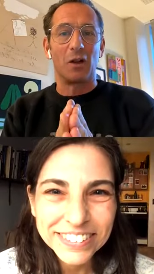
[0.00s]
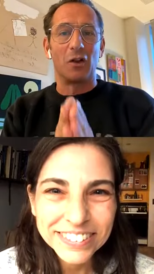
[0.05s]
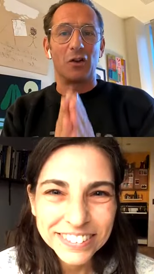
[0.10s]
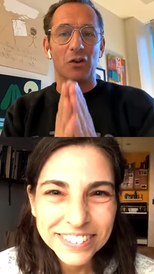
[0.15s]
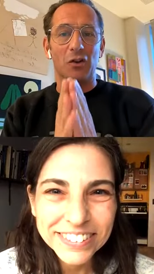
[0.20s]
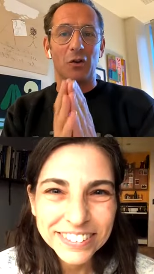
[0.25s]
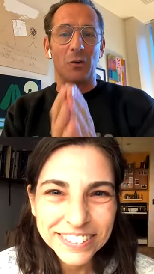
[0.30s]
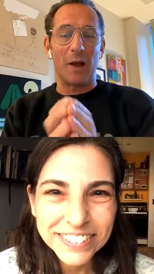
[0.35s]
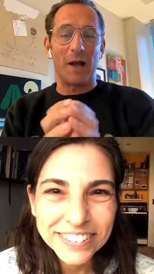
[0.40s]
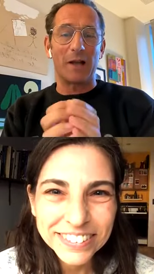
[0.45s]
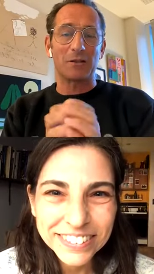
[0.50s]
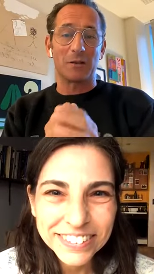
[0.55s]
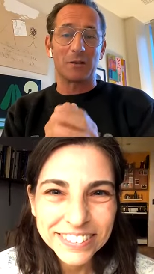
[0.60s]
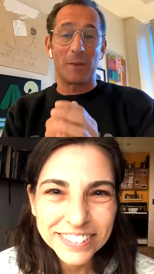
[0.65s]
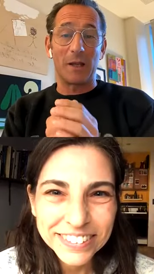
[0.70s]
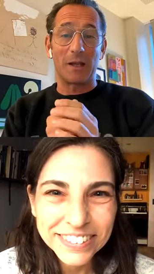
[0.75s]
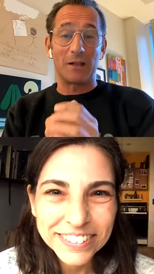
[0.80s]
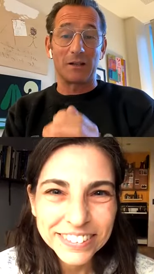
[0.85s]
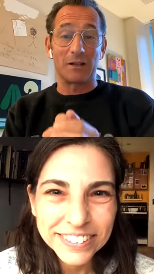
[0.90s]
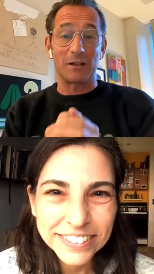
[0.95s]
Speaker 1: you had to
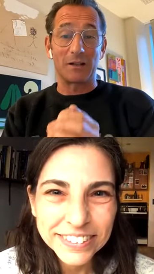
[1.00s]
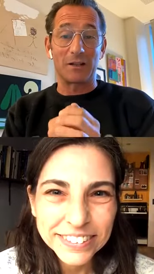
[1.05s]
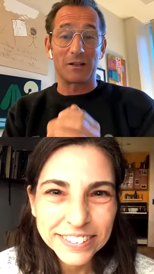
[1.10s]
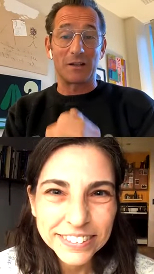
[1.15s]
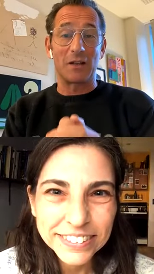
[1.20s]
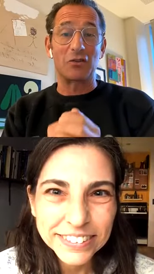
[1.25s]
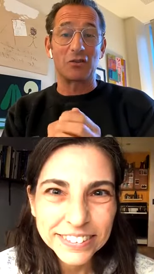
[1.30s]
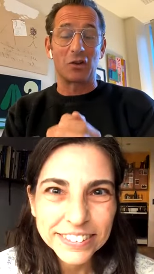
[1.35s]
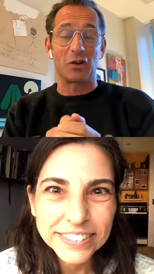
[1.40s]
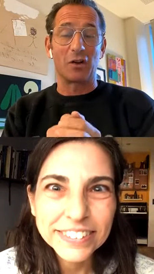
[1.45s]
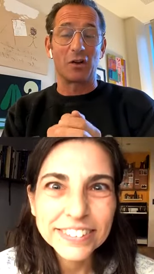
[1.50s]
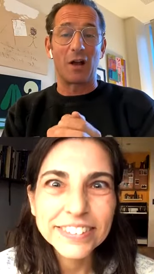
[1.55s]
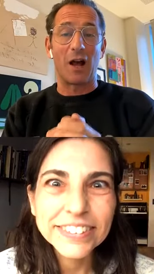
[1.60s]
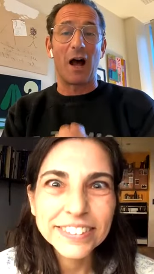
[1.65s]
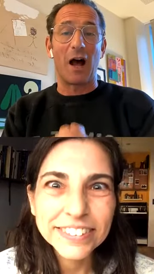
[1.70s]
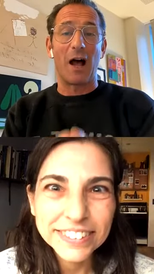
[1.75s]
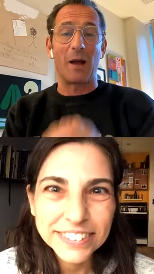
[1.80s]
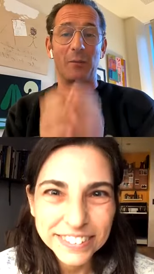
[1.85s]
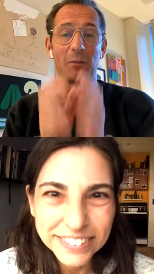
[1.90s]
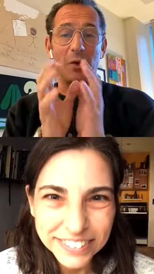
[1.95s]
make a decision.
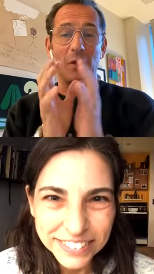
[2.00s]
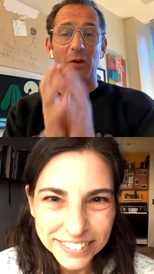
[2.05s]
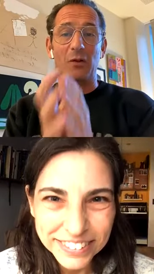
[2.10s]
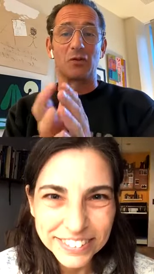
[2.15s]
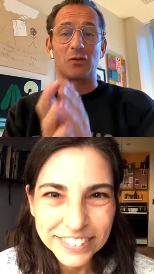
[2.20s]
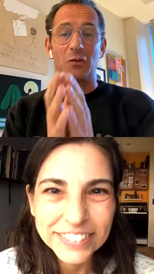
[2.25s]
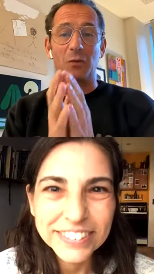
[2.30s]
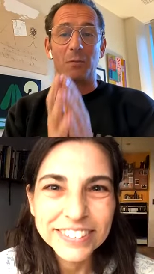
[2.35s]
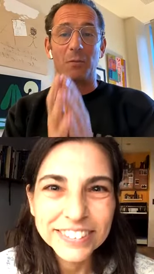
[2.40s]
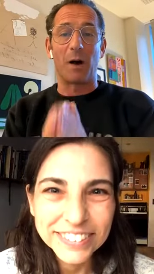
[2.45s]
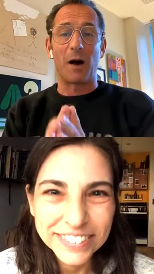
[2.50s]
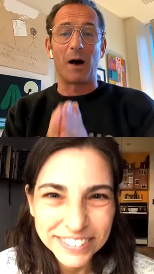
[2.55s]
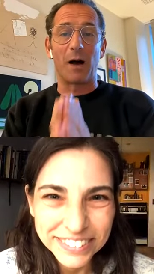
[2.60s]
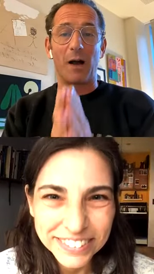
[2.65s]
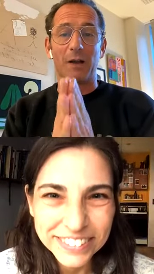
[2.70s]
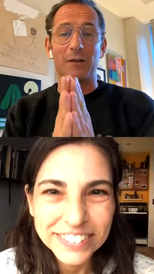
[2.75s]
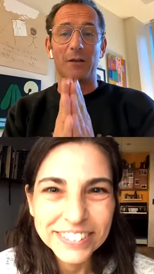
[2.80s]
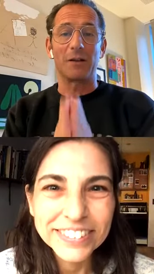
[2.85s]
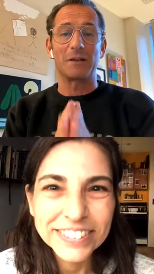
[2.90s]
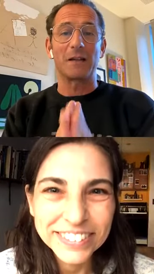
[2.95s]
I'm going to
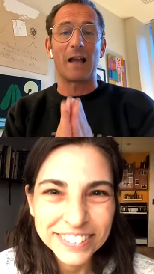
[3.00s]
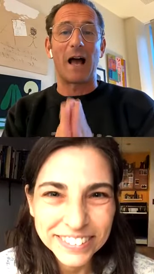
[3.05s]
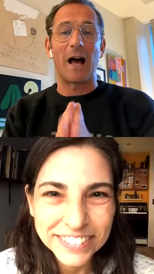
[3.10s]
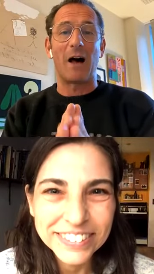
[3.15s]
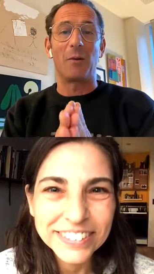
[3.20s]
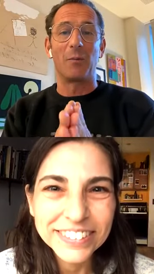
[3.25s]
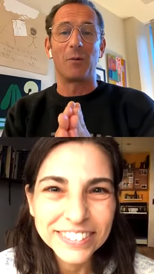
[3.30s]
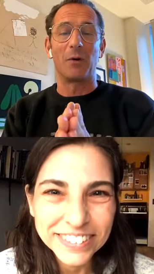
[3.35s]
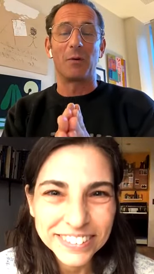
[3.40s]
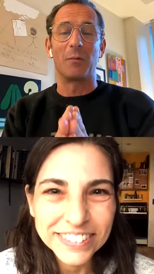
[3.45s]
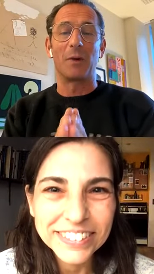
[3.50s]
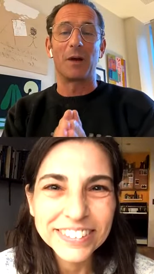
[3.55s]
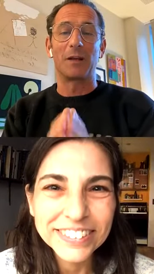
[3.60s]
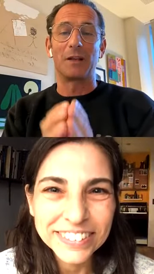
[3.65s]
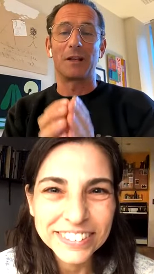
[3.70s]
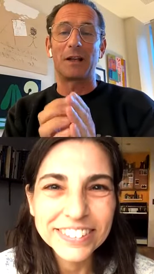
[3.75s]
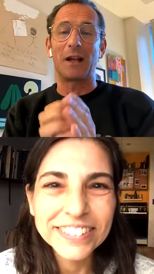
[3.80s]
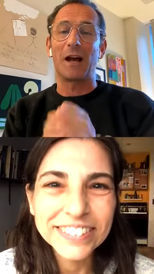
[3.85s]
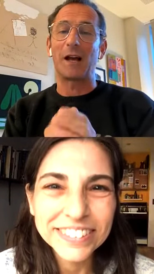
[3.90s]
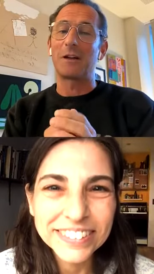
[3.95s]
buy this album, and
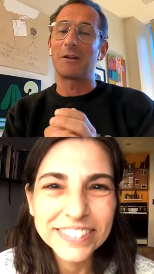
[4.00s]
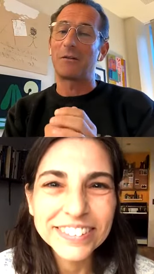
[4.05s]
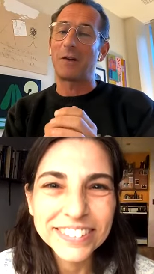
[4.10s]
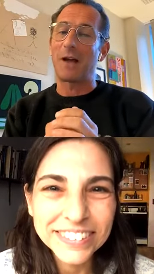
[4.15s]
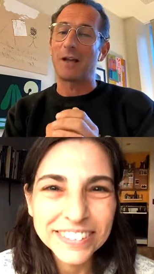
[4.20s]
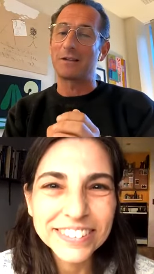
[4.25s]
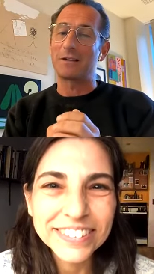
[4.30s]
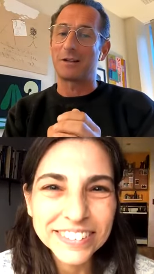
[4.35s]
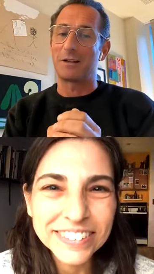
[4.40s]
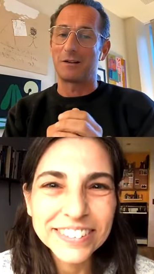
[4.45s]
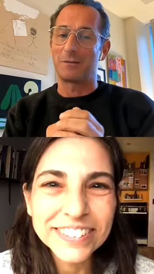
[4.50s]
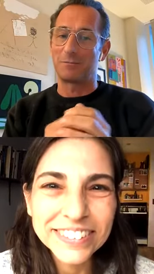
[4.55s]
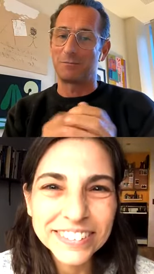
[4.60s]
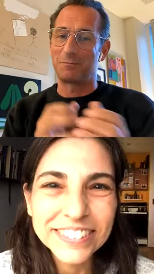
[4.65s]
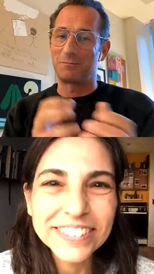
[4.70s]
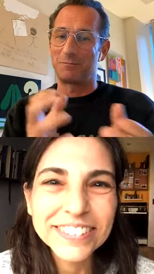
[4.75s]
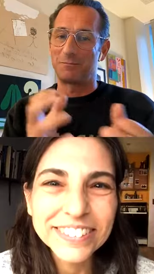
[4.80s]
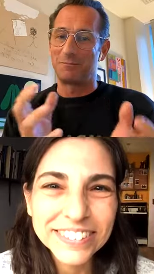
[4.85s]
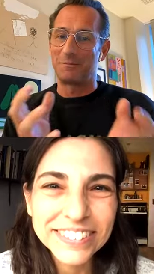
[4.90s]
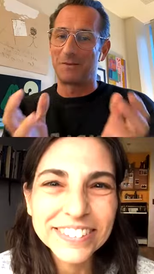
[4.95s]
you kind of had to
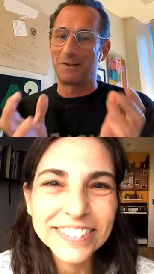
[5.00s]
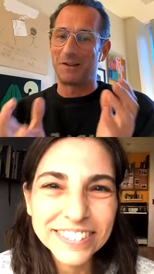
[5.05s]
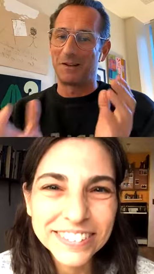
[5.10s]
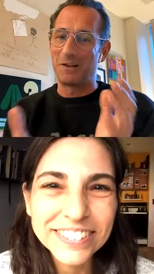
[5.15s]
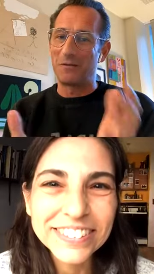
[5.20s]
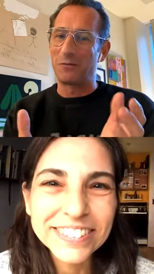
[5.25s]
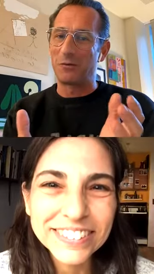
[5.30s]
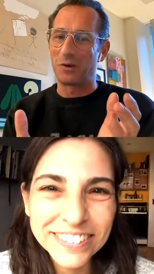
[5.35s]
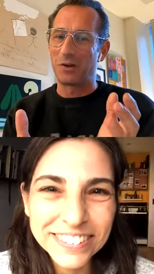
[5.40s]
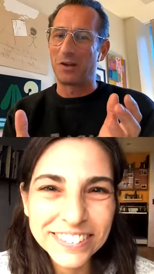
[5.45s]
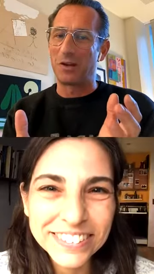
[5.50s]
live with